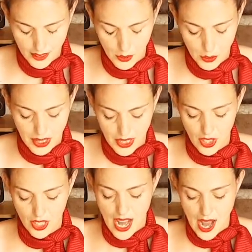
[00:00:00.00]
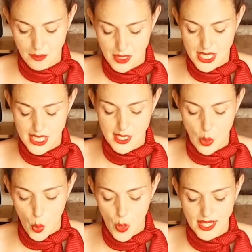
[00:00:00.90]
Oh my god, I'm
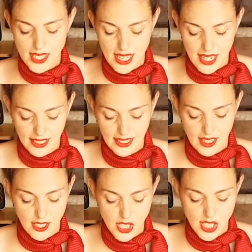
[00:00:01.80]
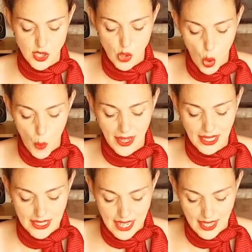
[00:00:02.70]
so excited. There are so
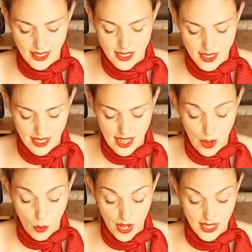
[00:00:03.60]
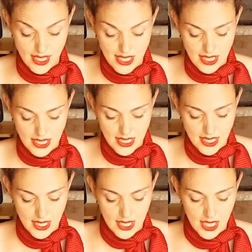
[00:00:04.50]
many days that I wanna see
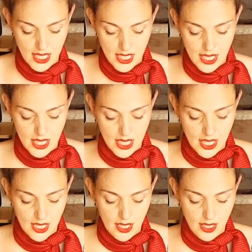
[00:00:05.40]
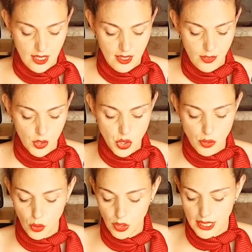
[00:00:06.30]
it. First
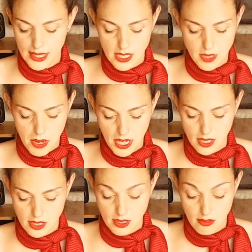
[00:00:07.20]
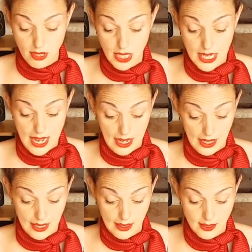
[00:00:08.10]
of all, the dust bag is really
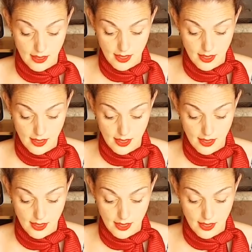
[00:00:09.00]
elegant.